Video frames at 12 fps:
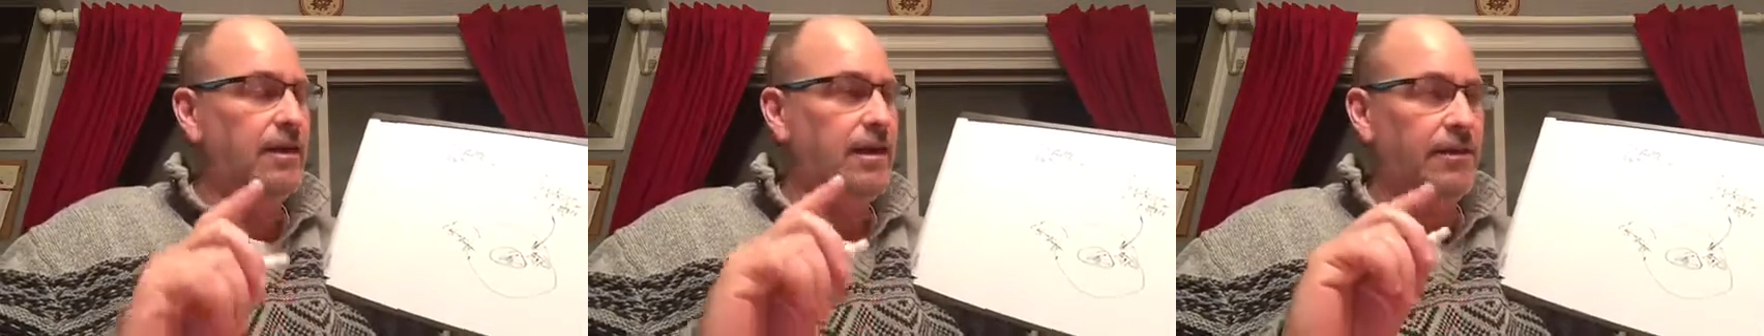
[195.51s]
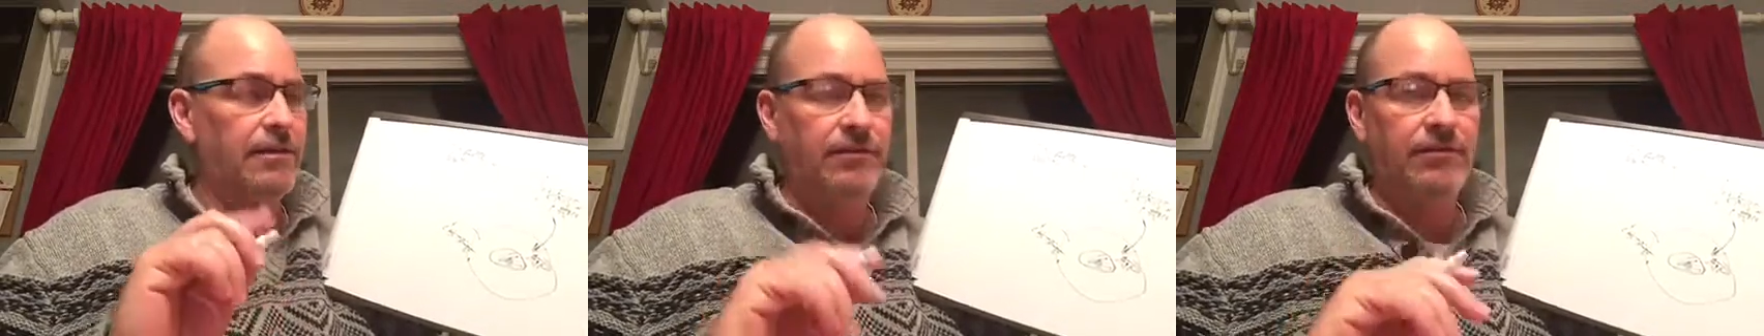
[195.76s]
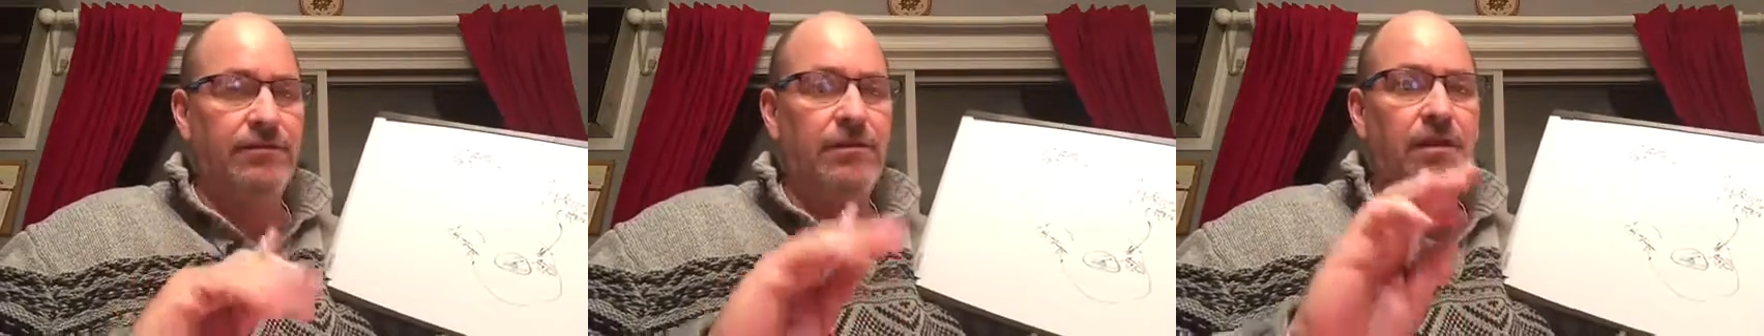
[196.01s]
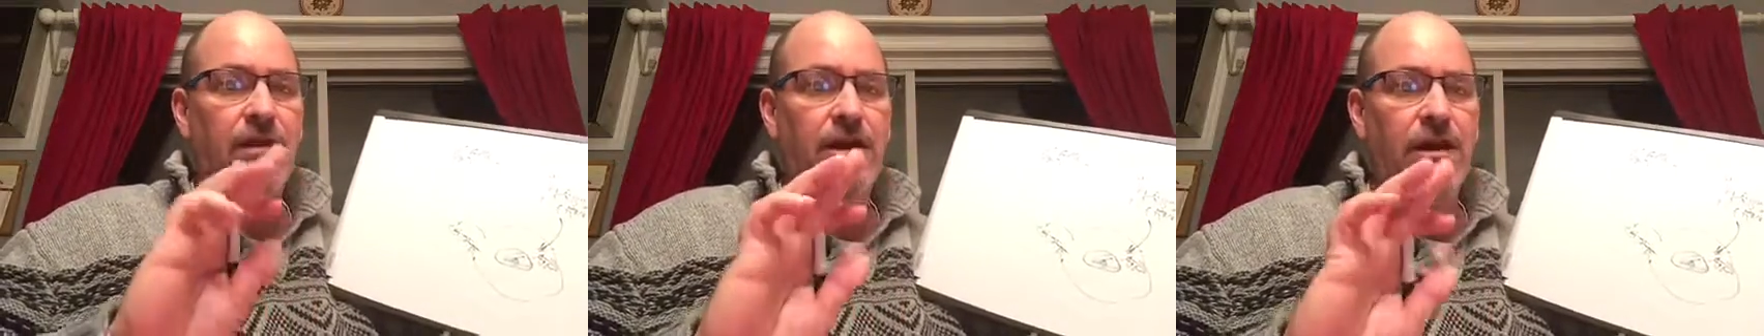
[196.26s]
is
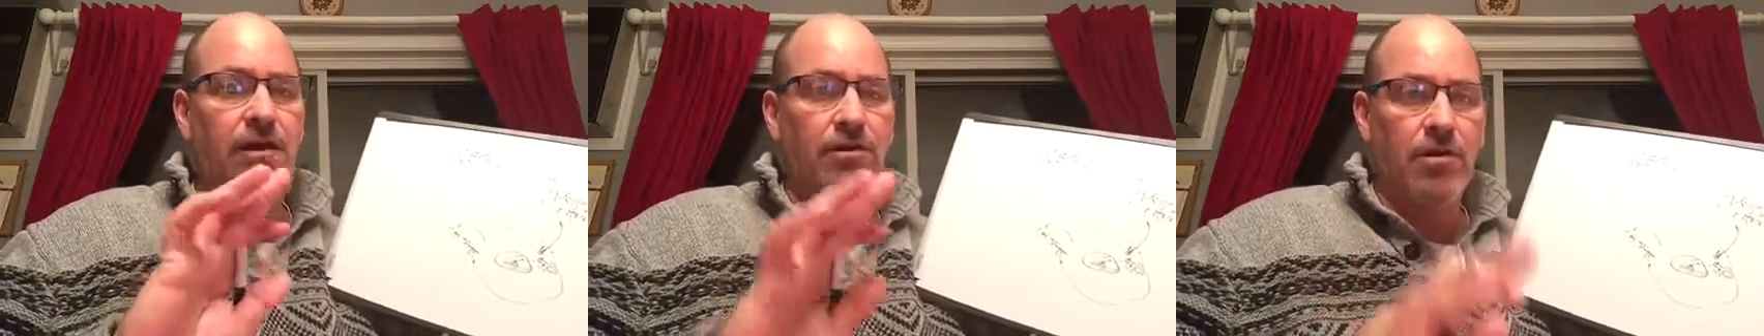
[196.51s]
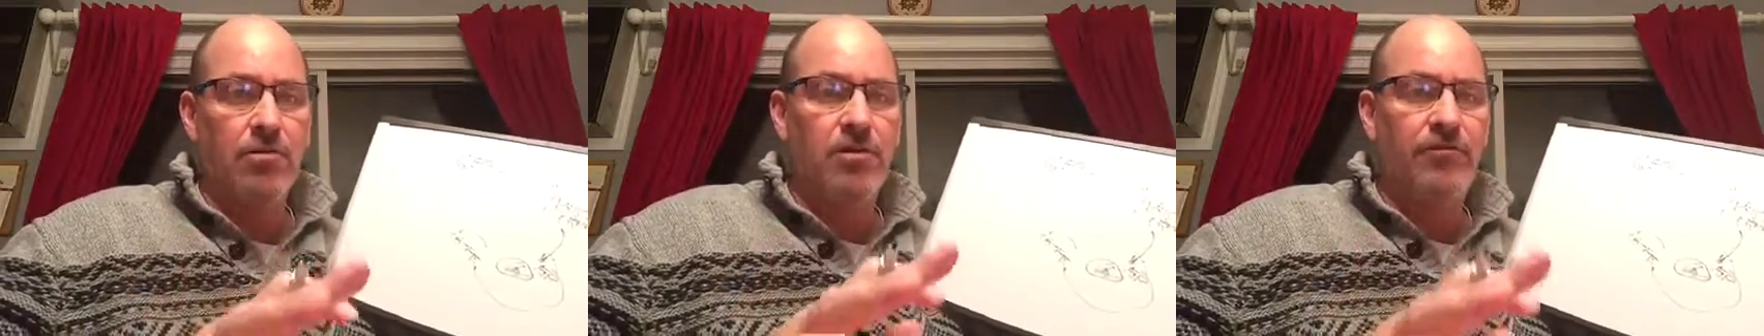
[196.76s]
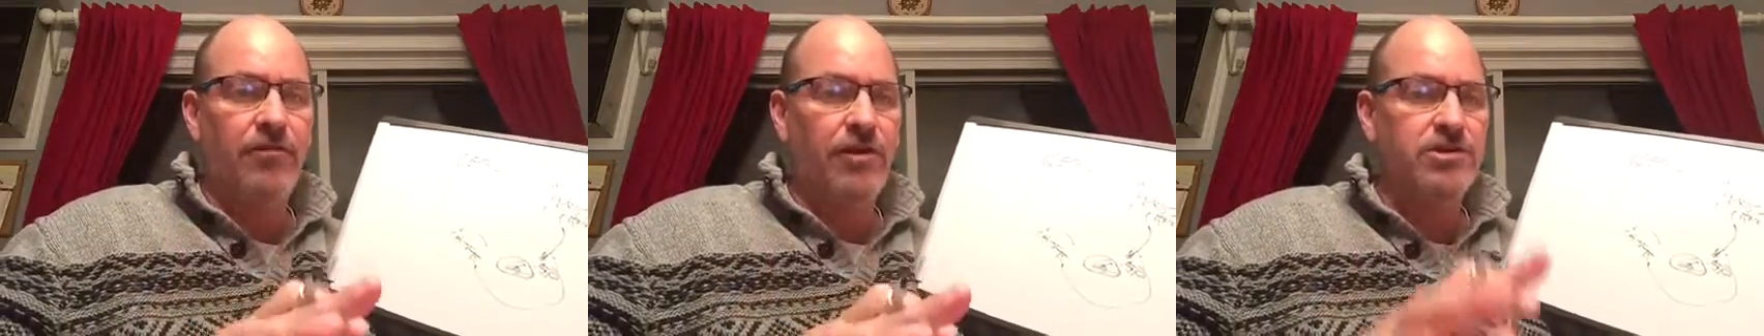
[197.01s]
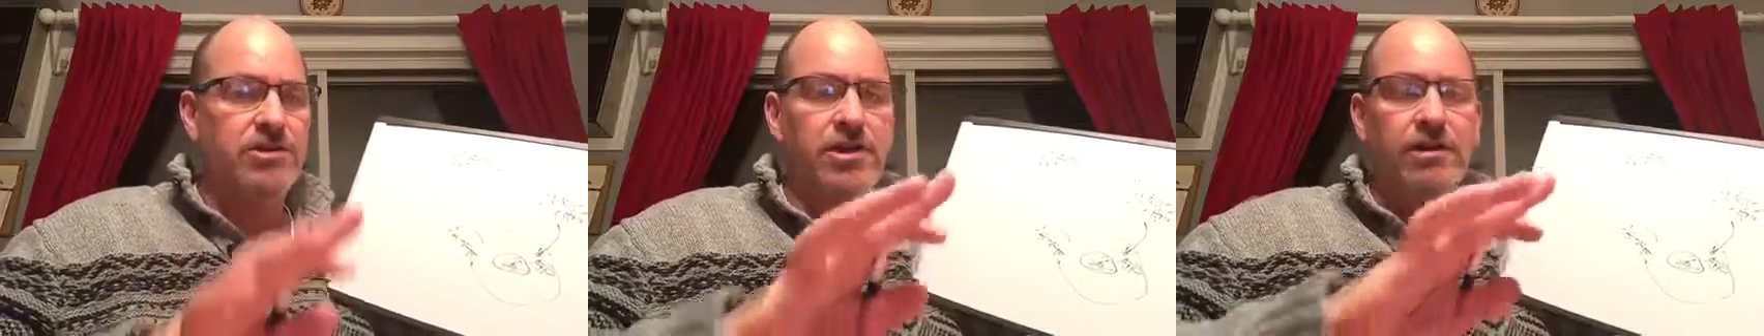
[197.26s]
a normal
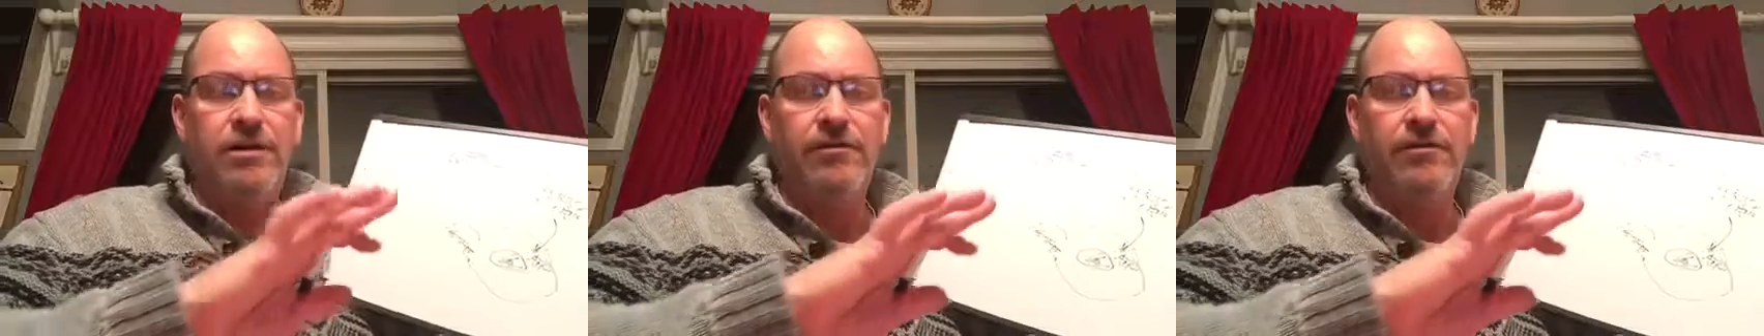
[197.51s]
function.